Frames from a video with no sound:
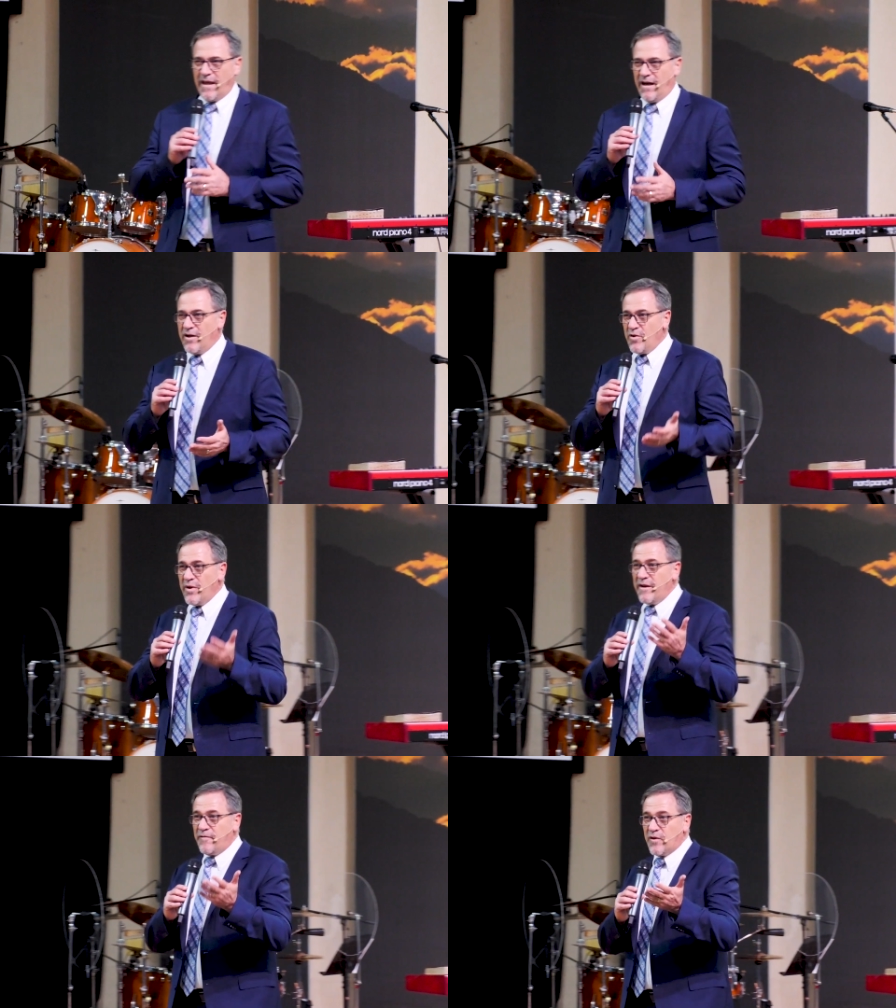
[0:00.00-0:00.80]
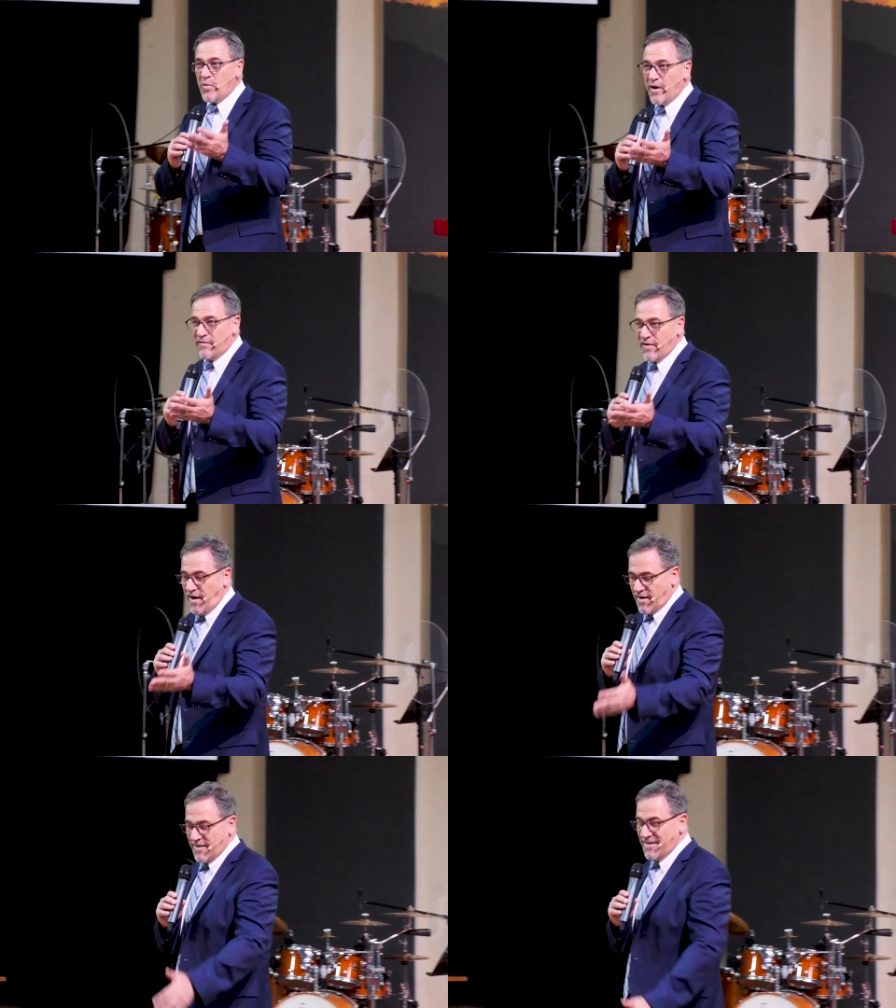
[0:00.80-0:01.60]
Are you ready for the Word of
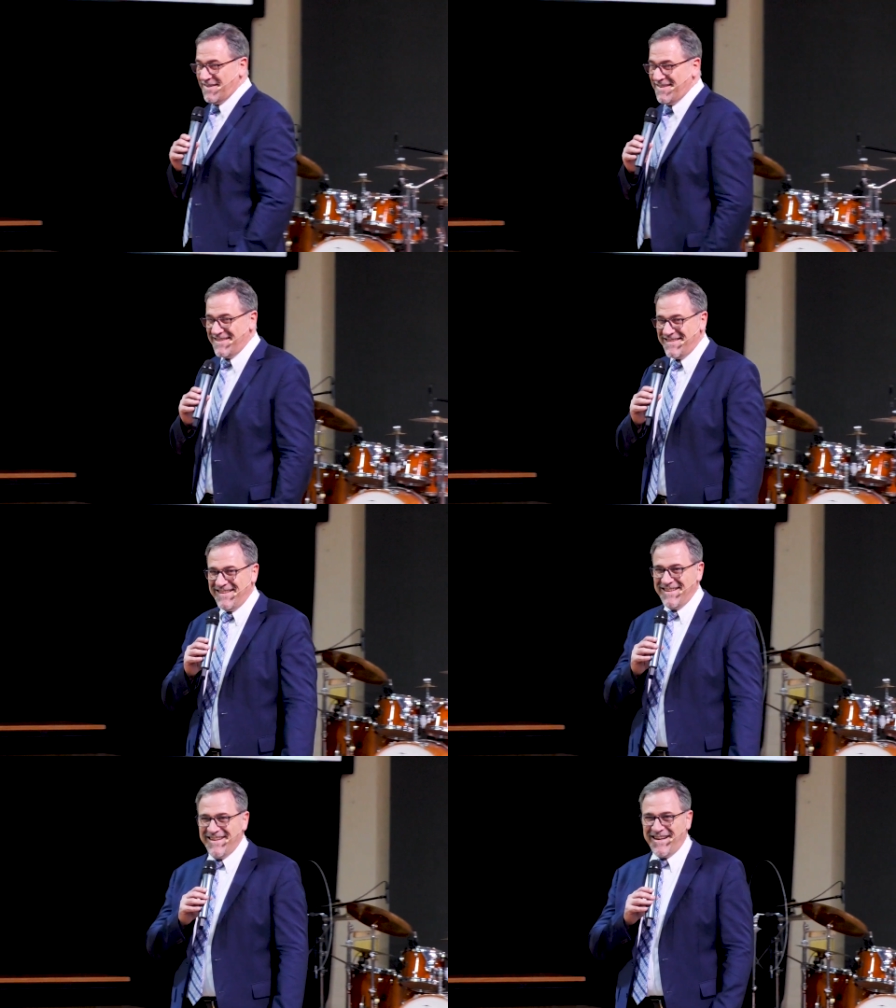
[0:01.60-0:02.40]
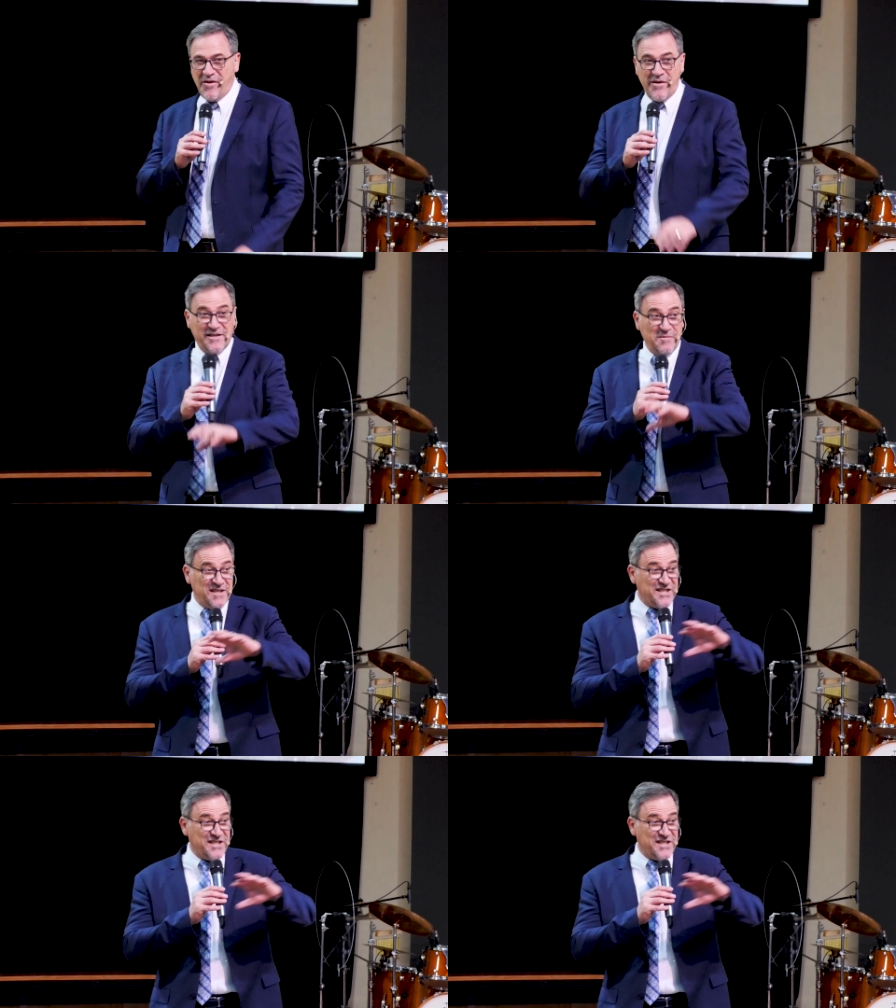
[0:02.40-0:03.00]
God? Are you ready to be